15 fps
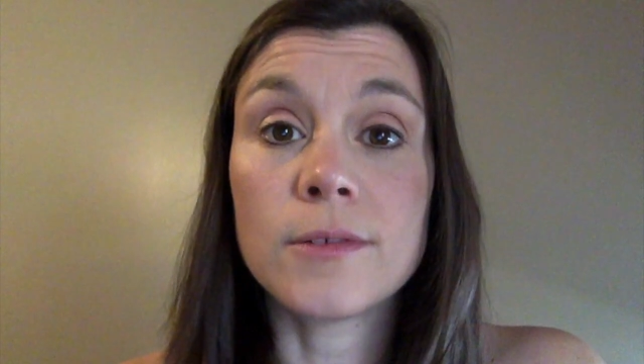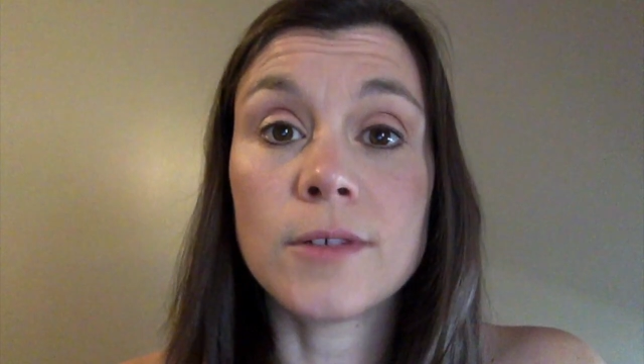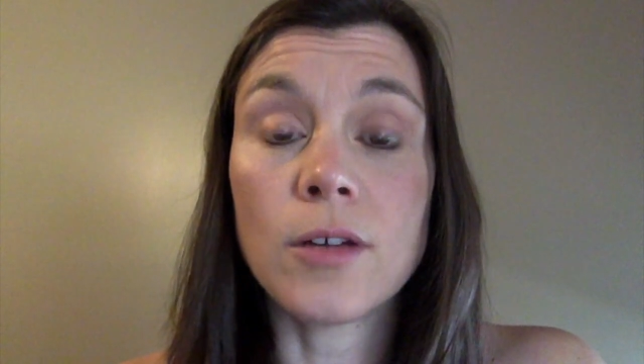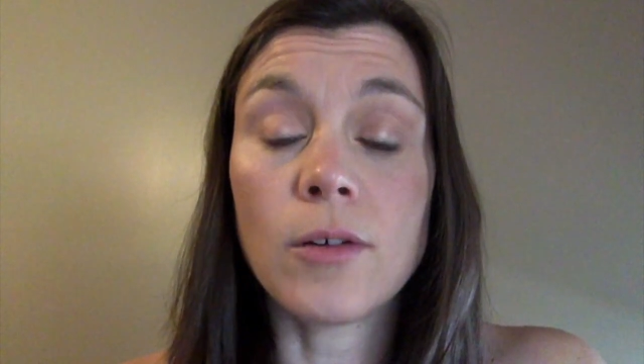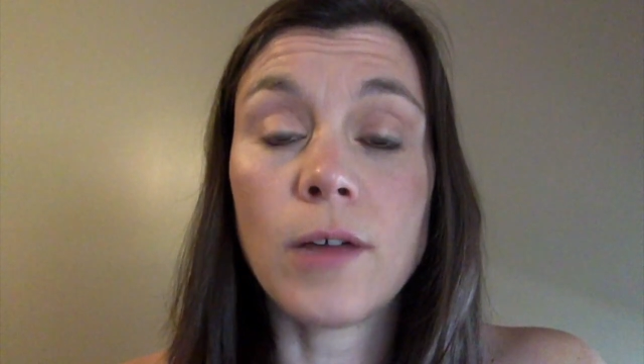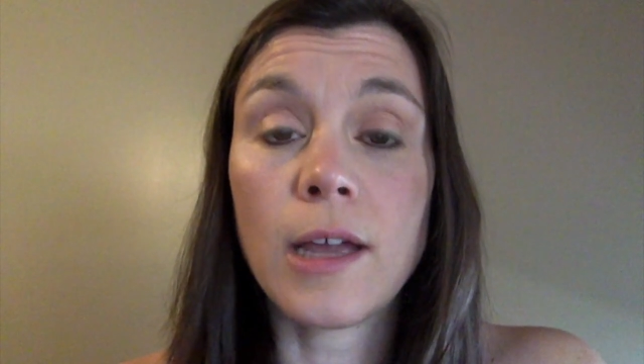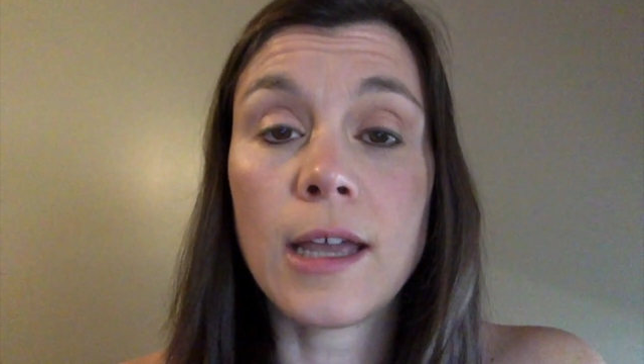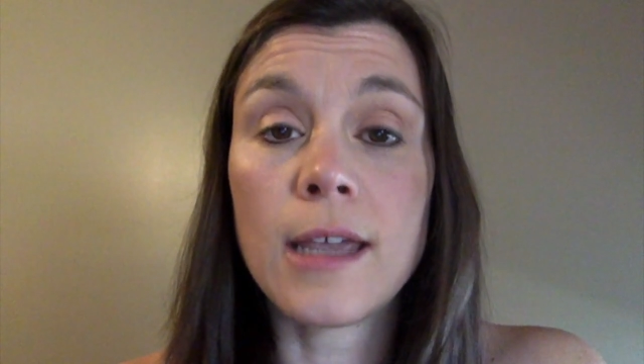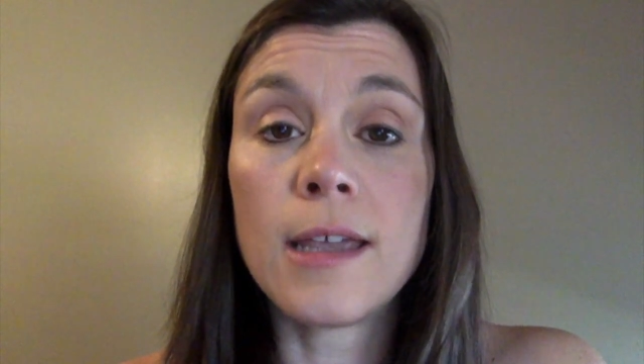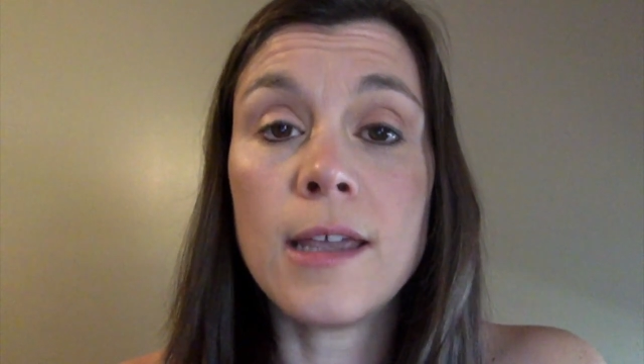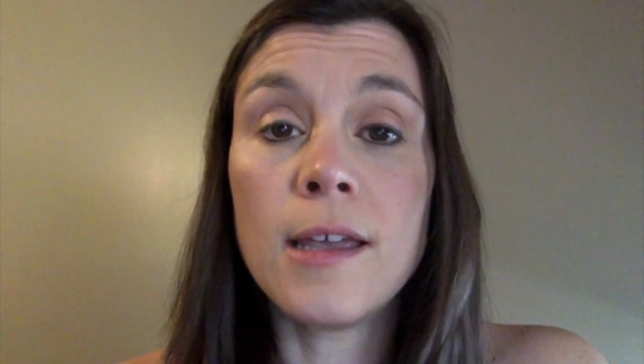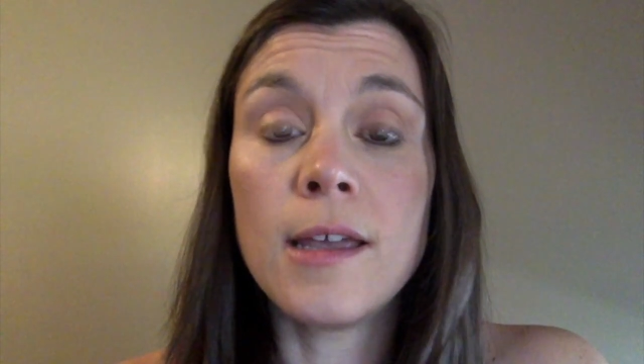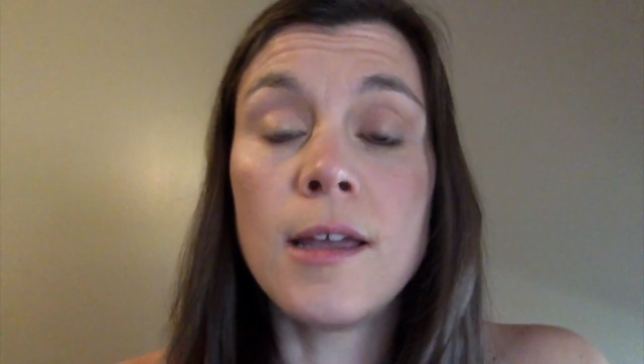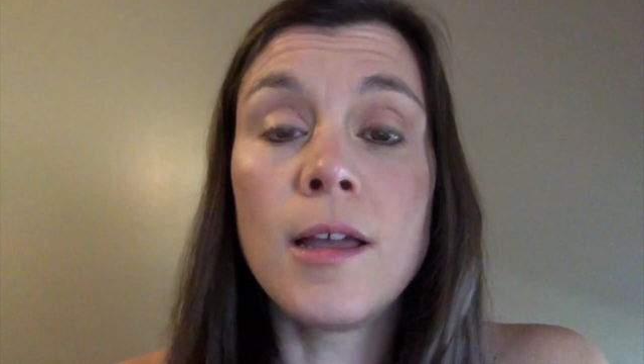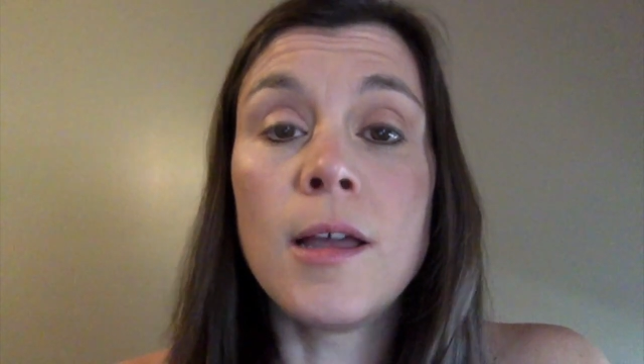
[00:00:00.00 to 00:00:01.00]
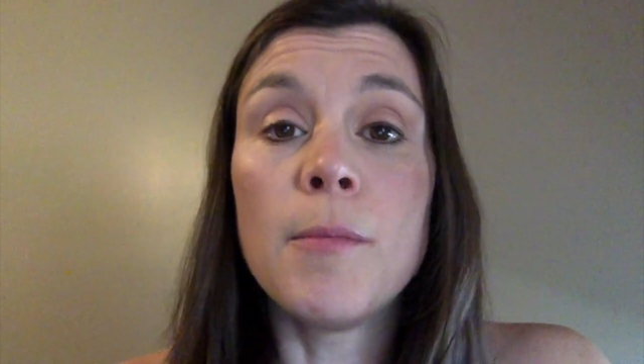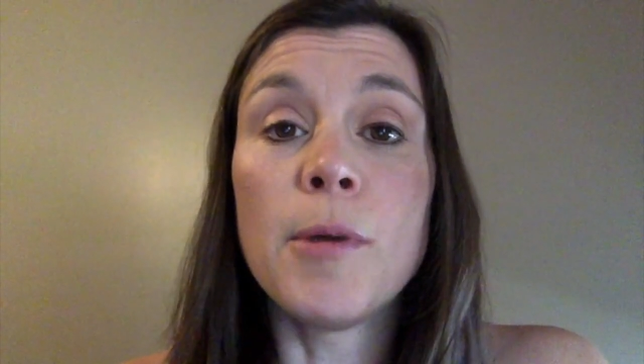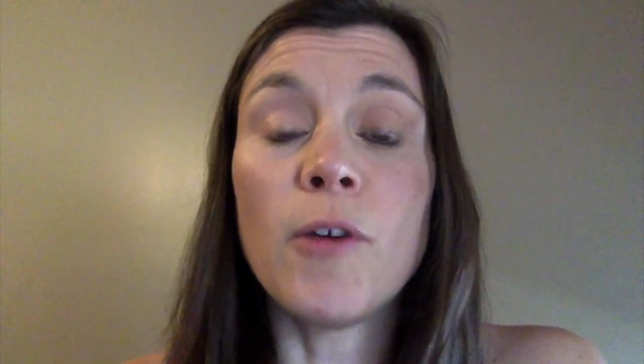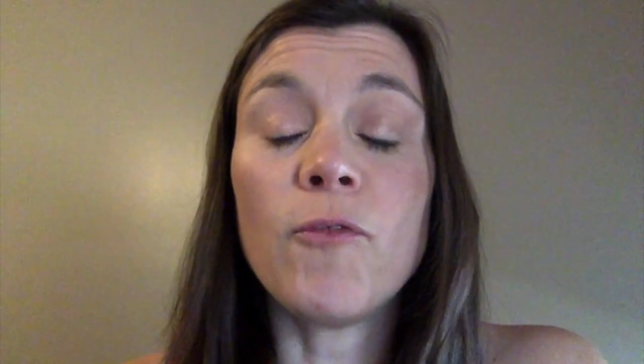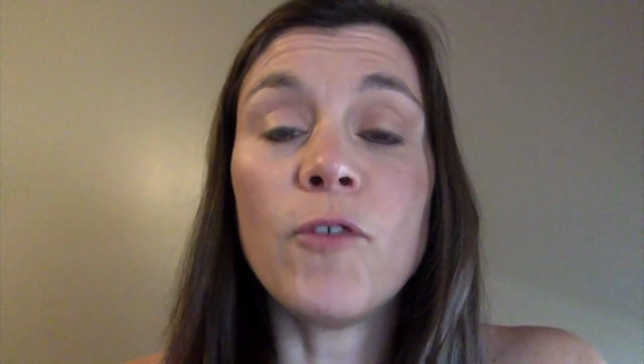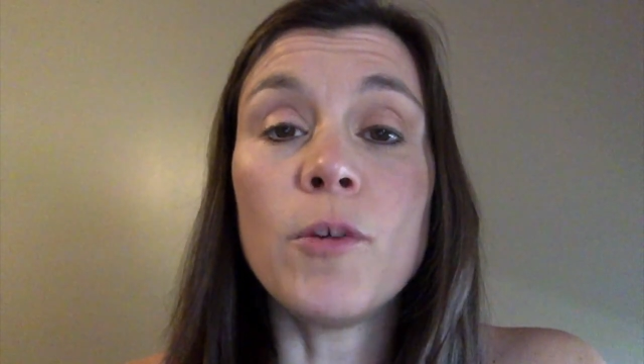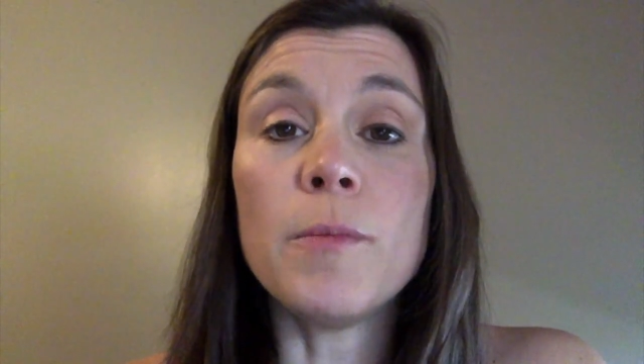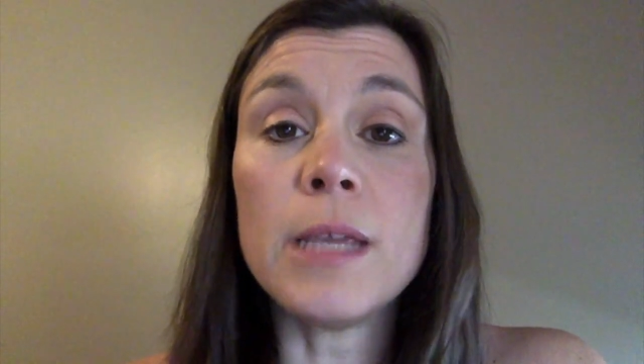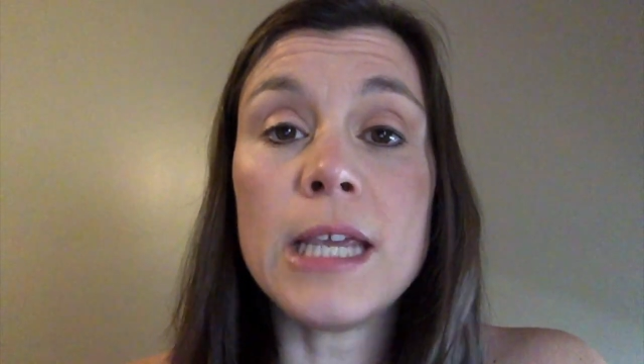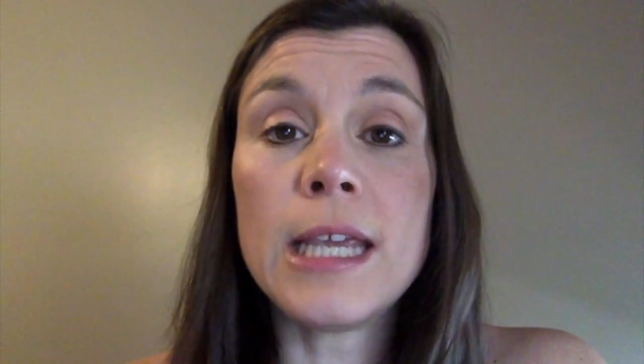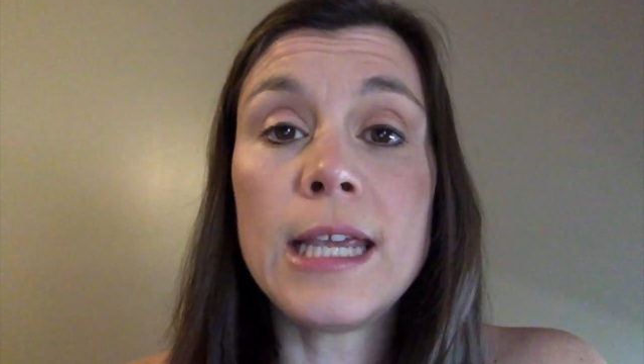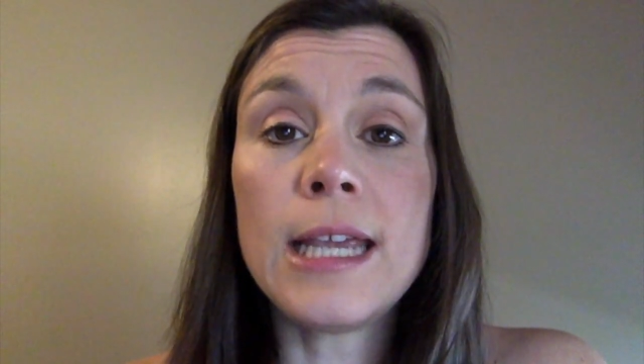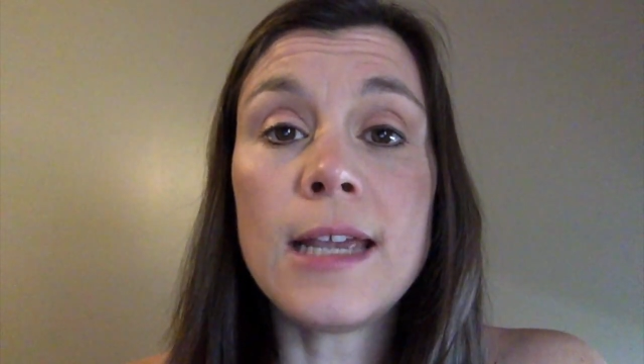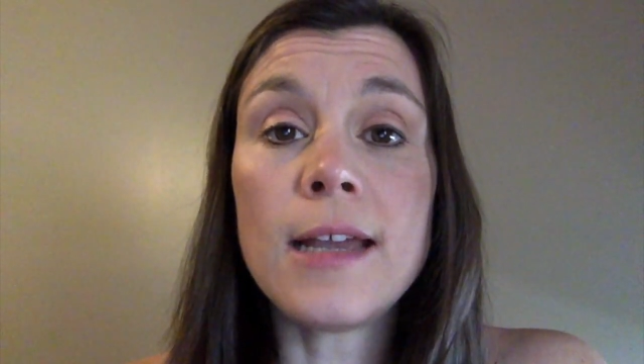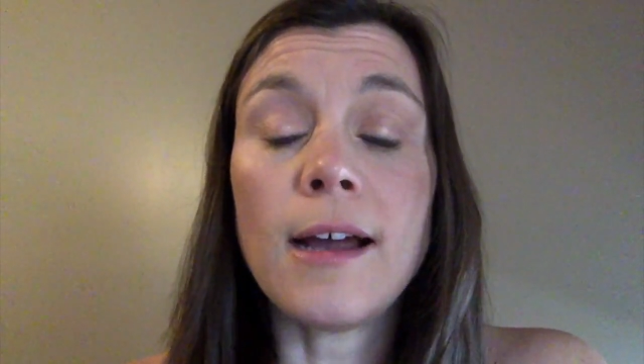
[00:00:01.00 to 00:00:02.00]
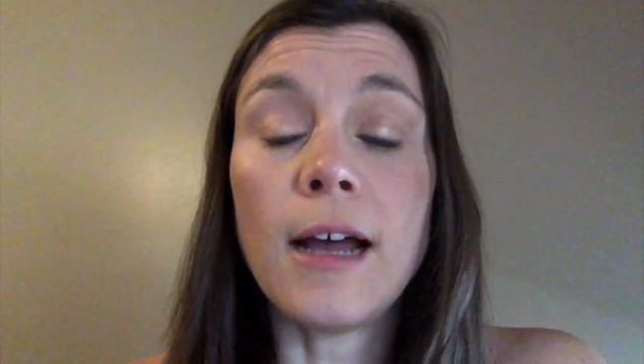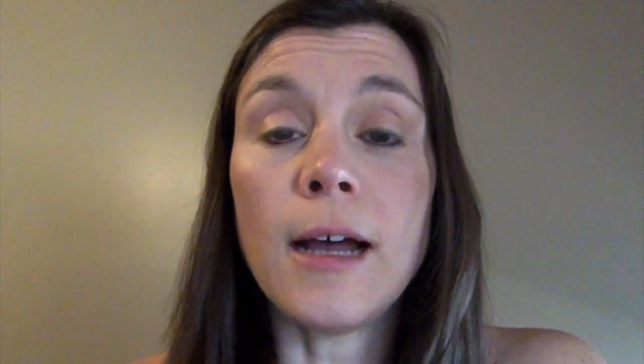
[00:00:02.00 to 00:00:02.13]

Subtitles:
okay? But for me,